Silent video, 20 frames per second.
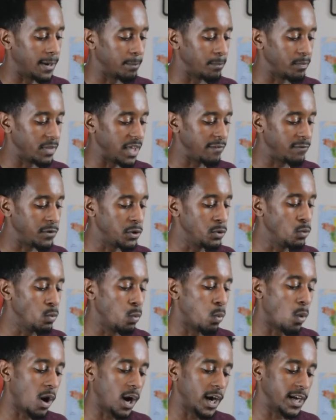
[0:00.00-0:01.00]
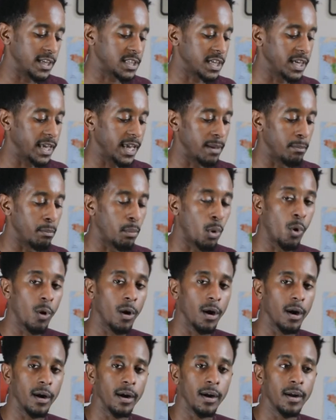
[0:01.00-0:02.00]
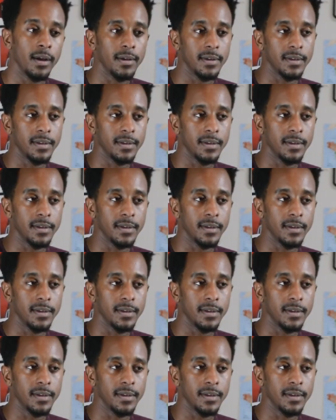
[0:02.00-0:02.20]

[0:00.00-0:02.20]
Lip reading: If you want to get more